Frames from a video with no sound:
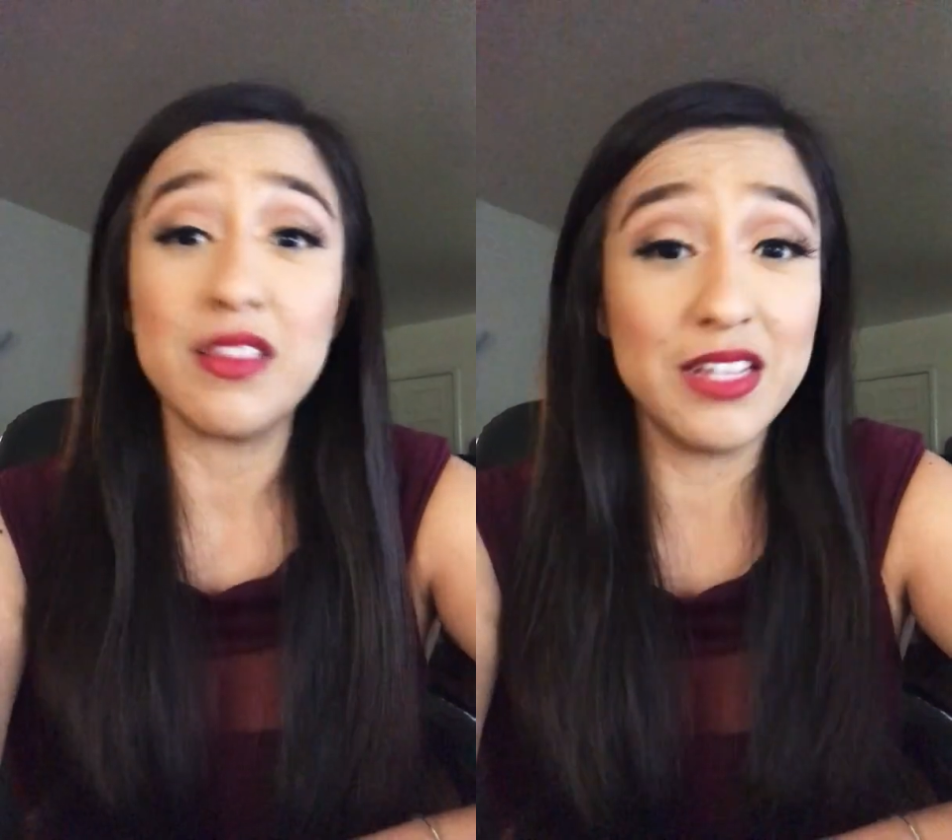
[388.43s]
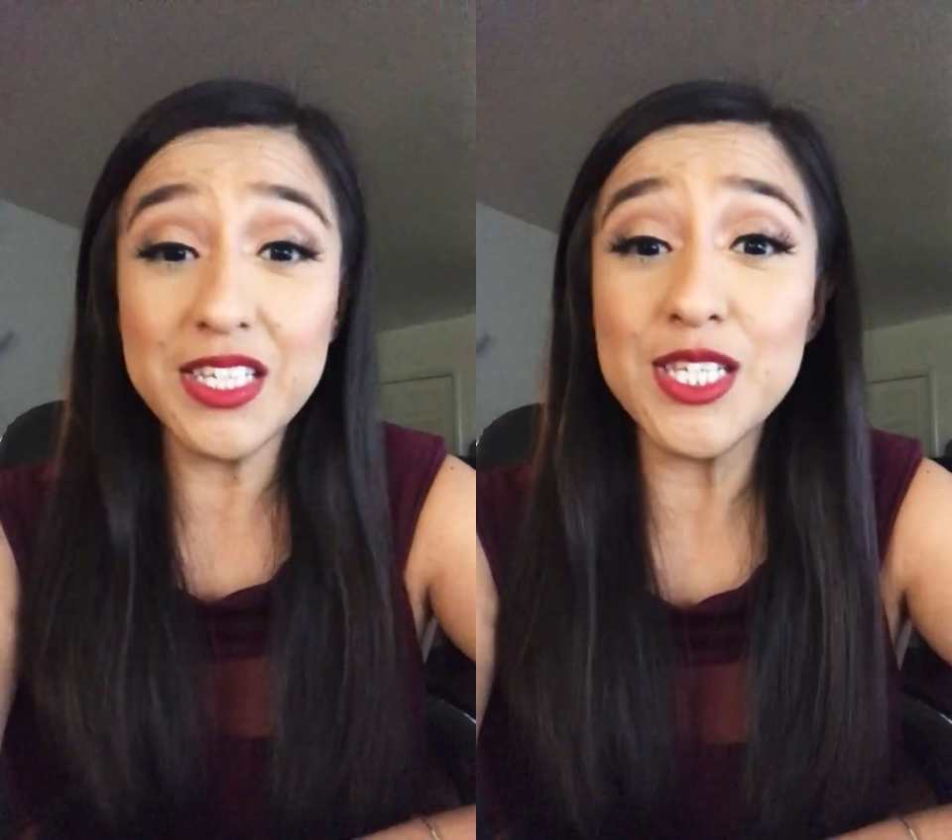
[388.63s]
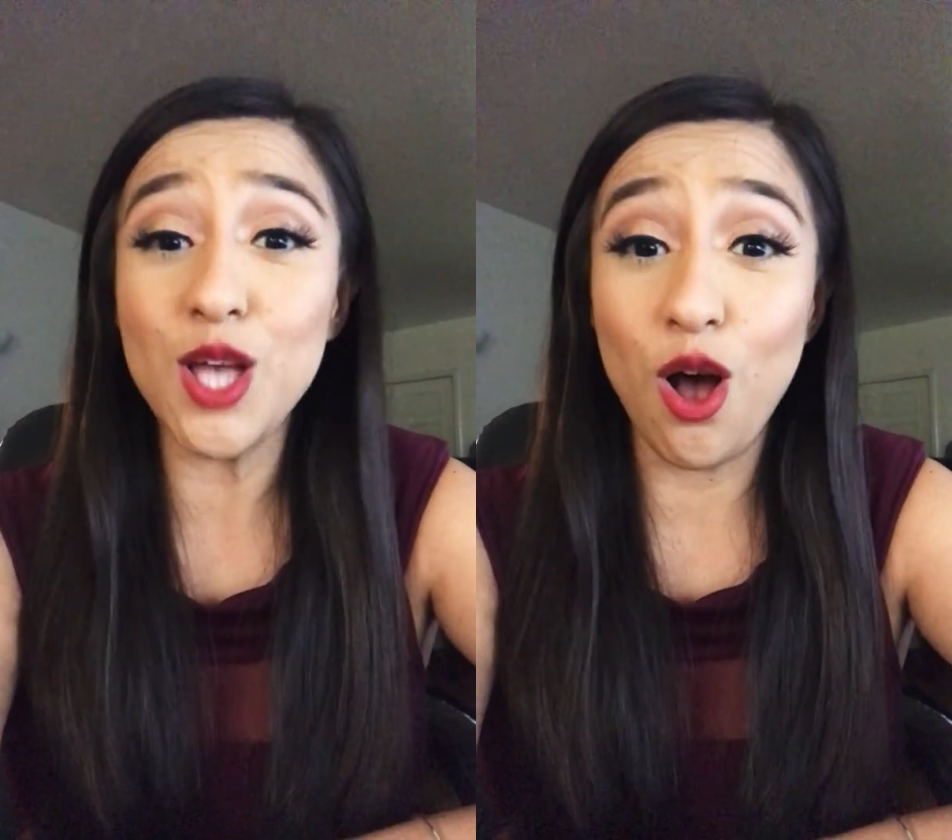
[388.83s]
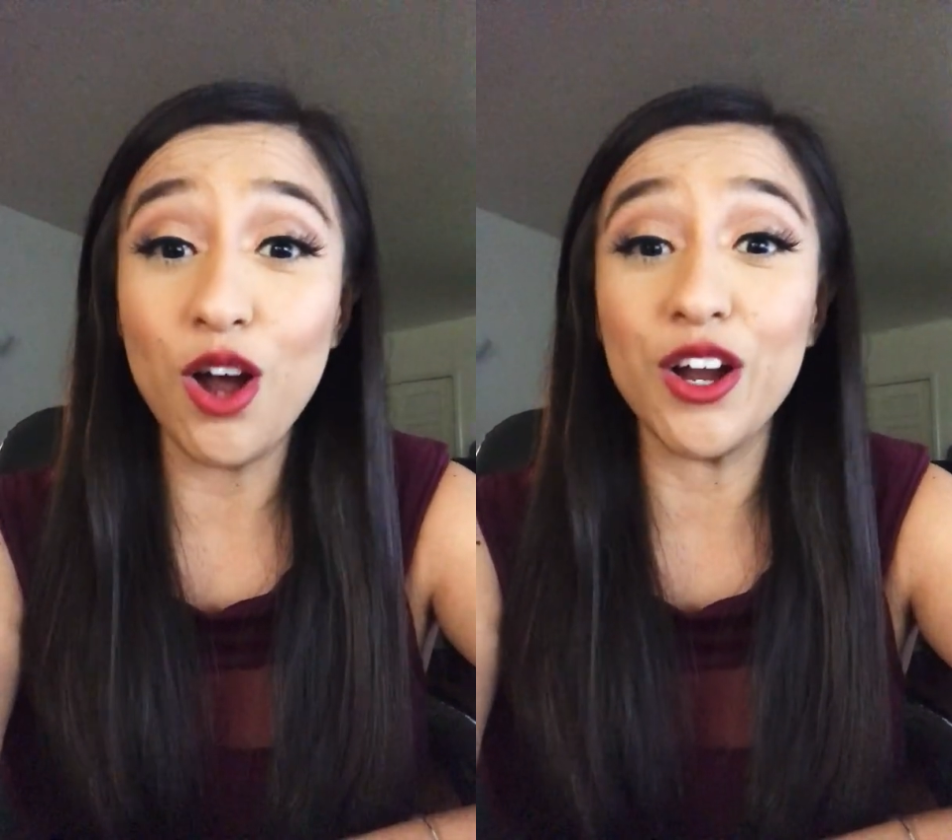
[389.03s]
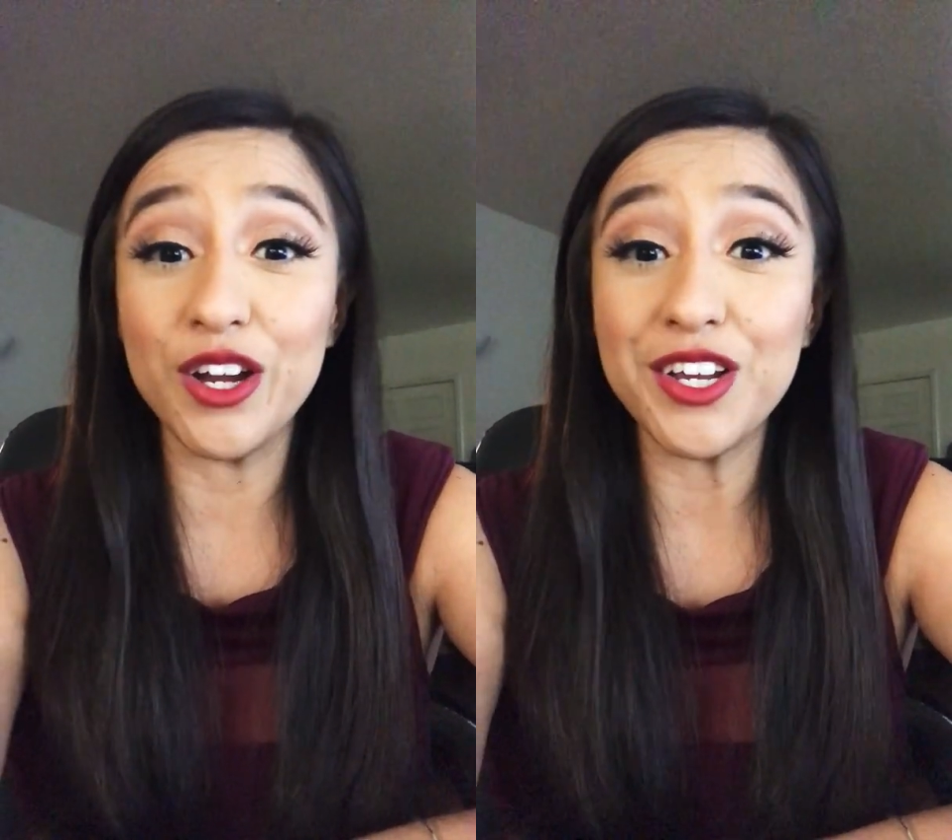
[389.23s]
this is
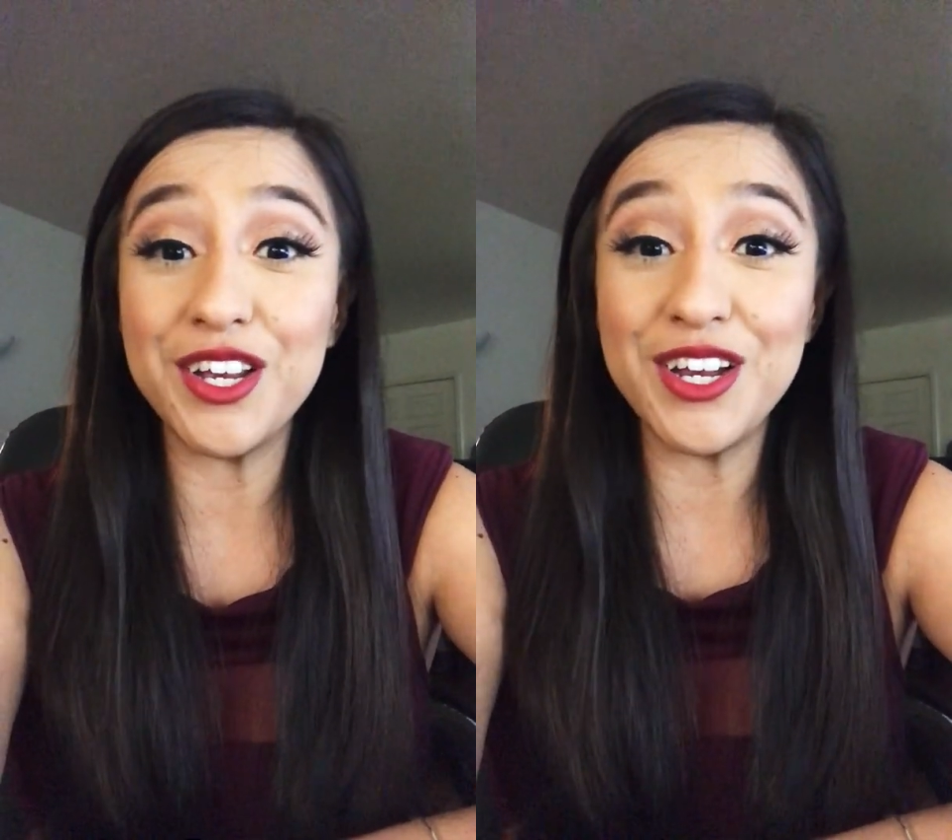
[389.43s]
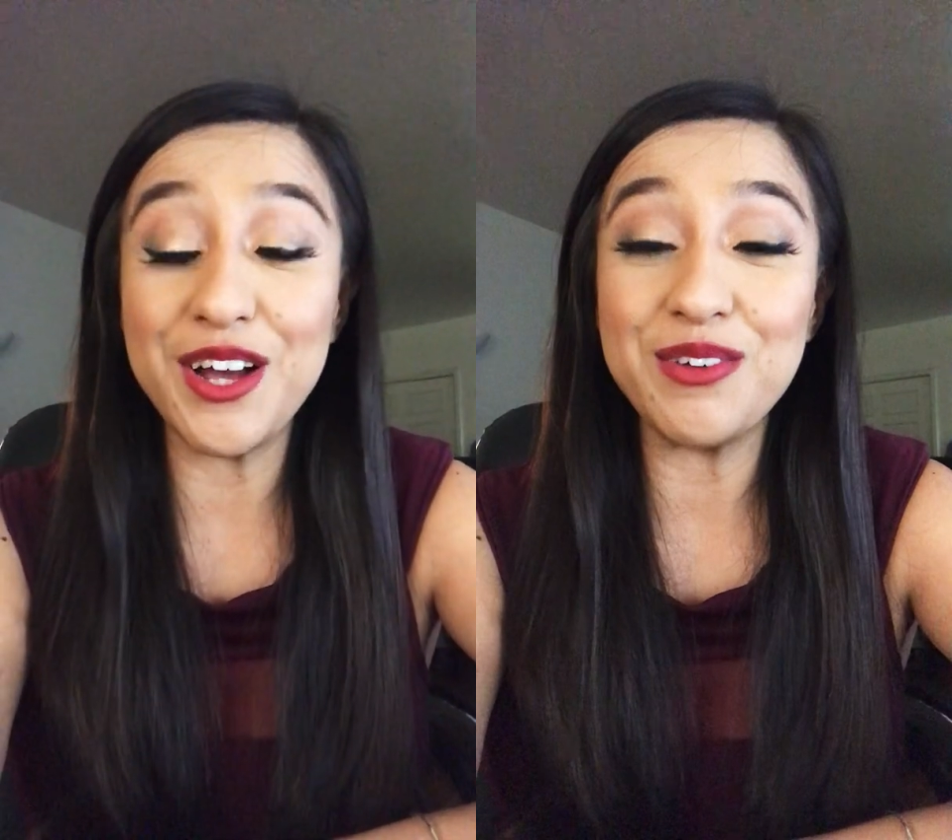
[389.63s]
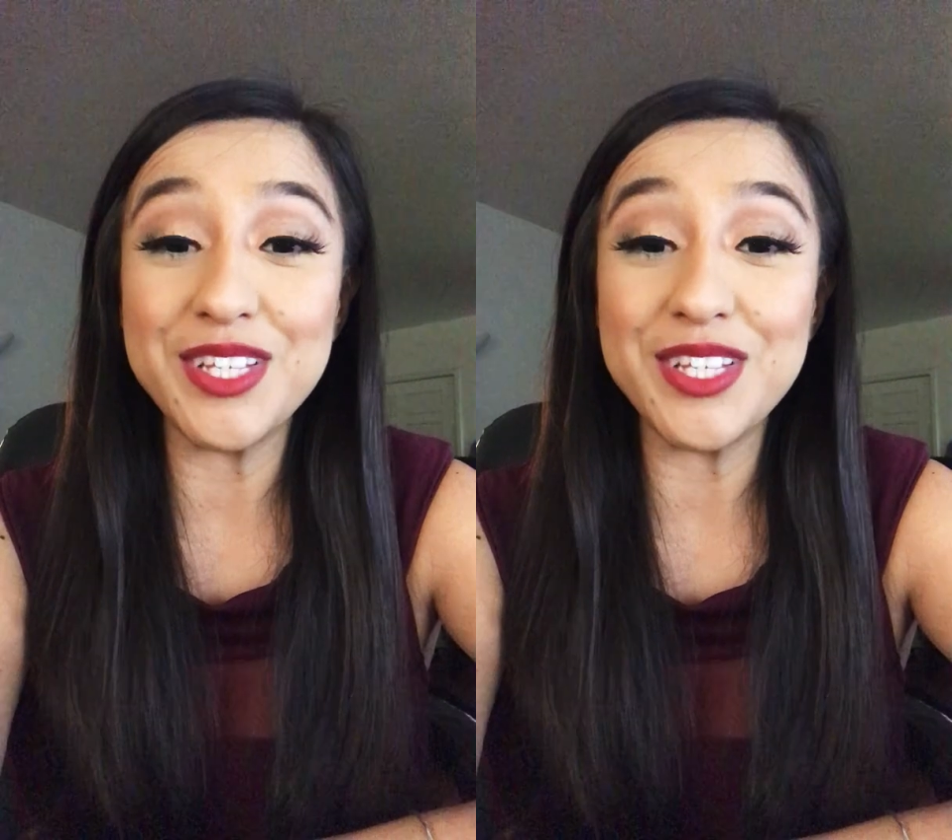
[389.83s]
hard, you know,